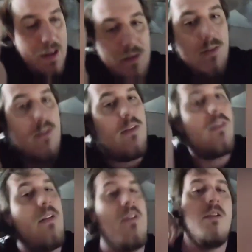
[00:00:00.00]

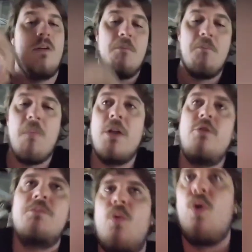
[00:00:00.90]
is
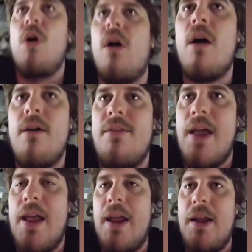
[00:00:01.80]
much more of
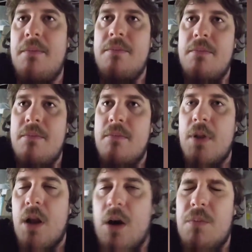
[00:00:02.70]
a
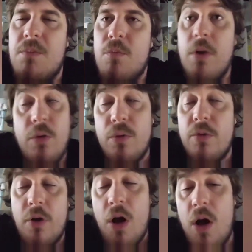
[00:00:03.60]
you know
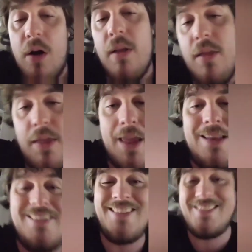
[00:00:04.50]
resource hog
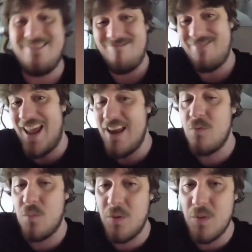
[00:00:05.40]
than
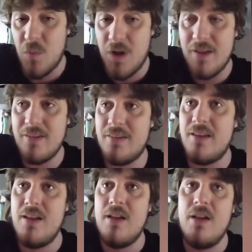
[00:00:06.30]
10
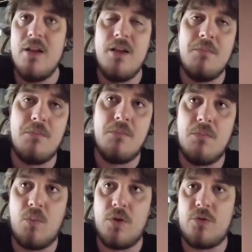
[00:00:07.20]
was,
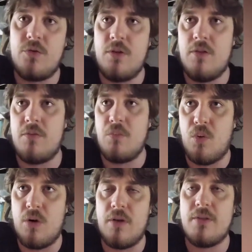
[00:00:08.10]
which is
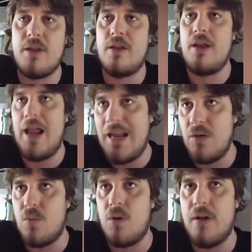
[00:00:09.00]
more than
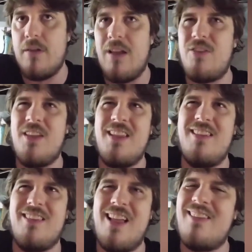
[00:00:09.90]
8 was. Actually, I
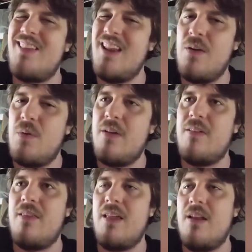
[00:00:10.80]
think it's less than 8
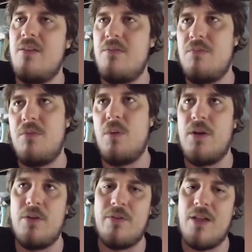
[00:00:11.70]
was, and then
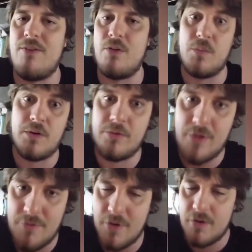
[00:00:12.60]
Windows 7 is
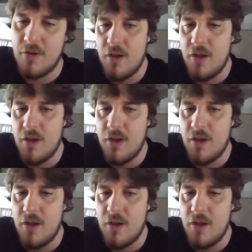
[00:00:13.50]
Windows 7.